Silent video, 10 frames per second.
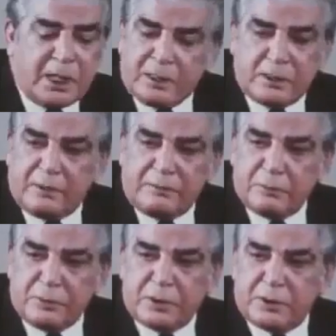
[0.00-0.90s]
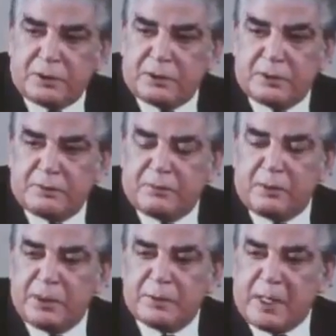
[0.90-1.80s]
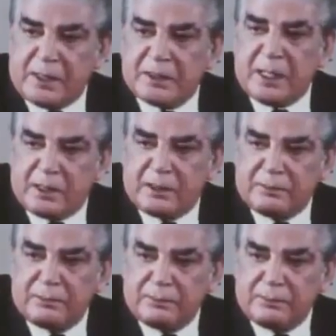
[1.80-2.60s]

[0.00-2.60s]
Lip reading: were not refugees from East Pakistan.